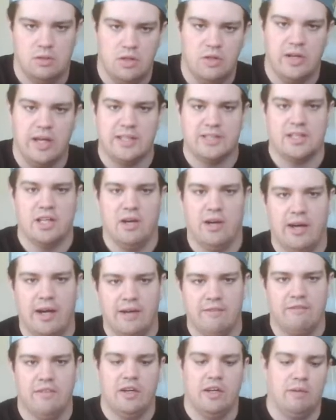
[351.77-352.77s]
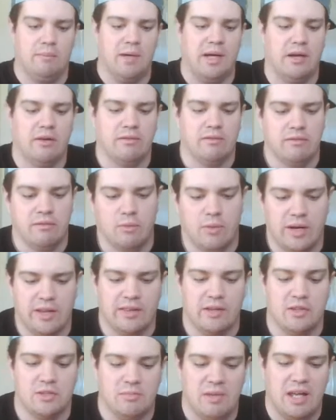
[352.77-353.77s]
You guys know how I feel about one
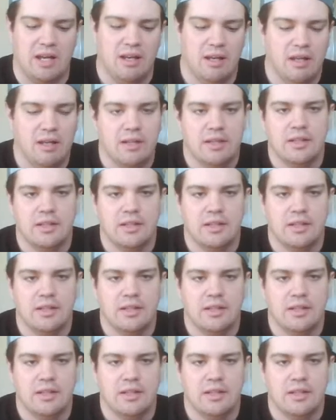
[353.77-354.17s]
of those men.